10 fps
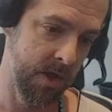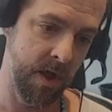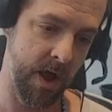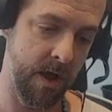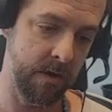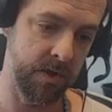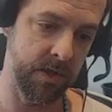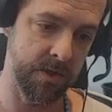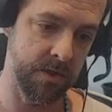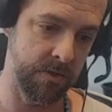I have like
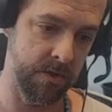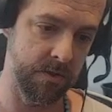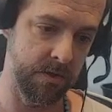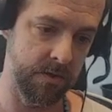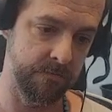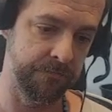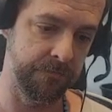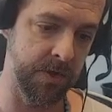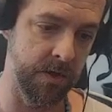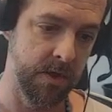the
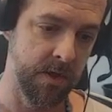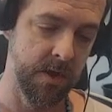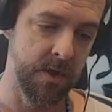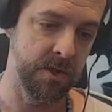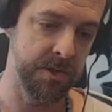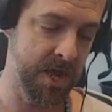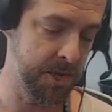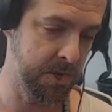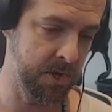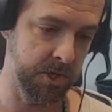
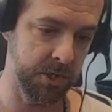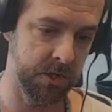Tesla,